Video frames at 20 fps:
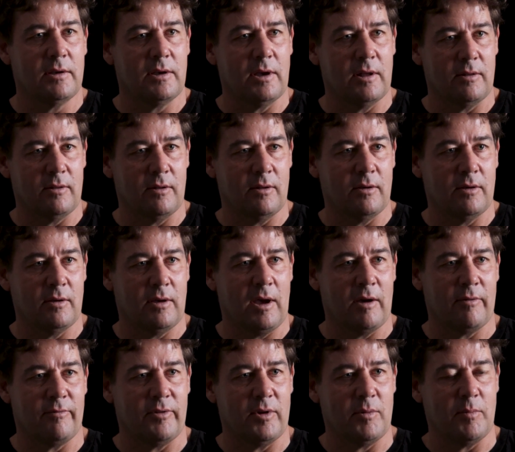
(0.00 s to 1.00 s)
Getting
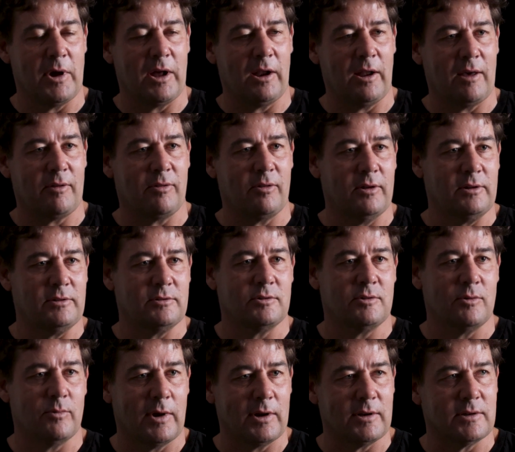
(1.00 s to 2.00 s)
our female athletes
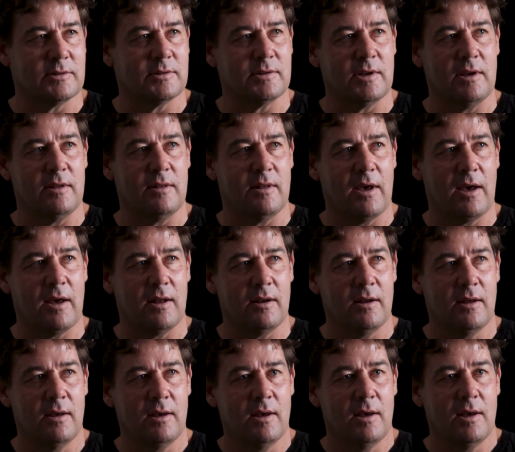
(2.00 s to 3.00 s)
to understand that.
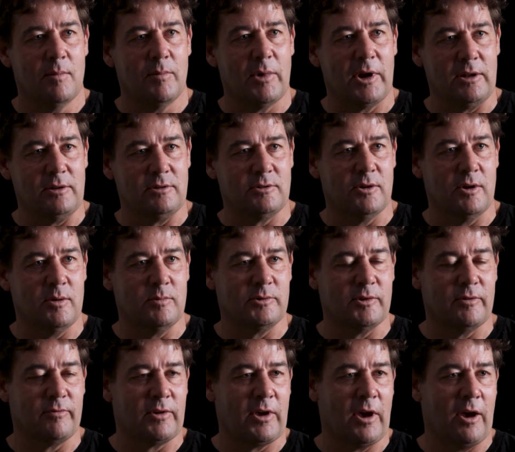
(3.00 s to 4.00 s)
But in terms
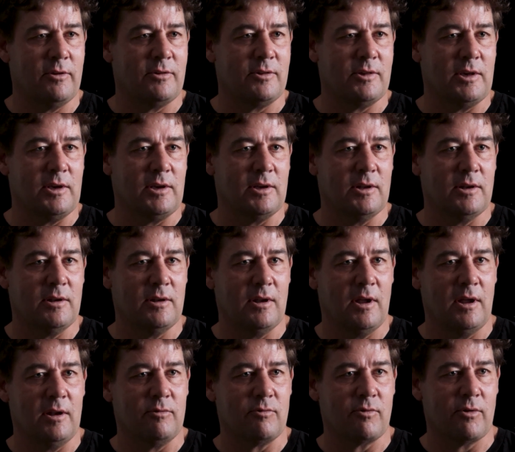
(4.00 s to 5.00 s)
of coaching
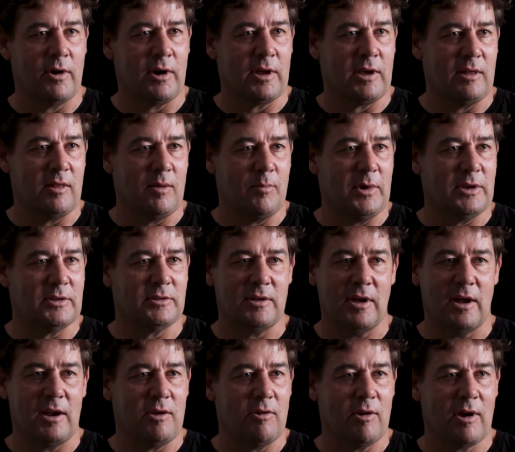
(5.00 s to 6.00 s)
and trying to get the best
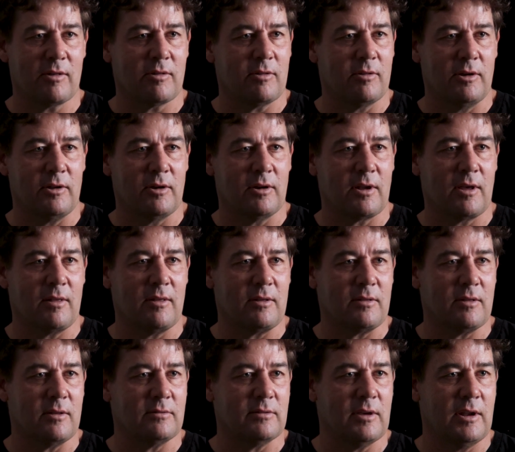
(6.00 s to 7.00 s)
out of your athlete, I don't think
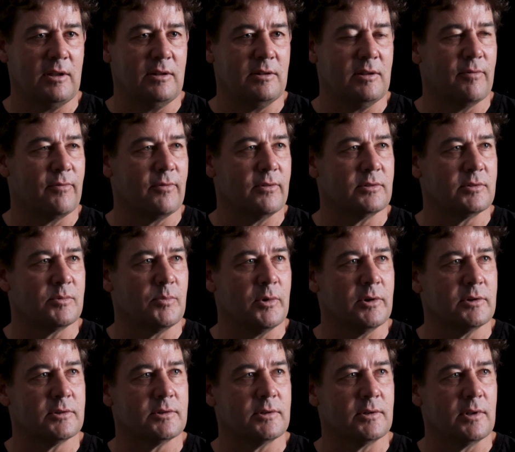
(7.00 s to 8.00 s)
there's any difference
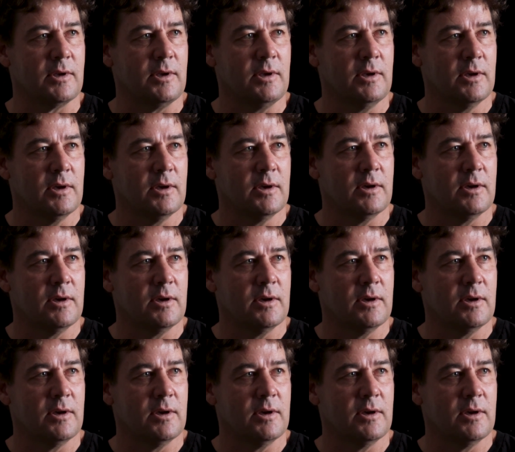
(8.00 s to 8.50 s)
personally.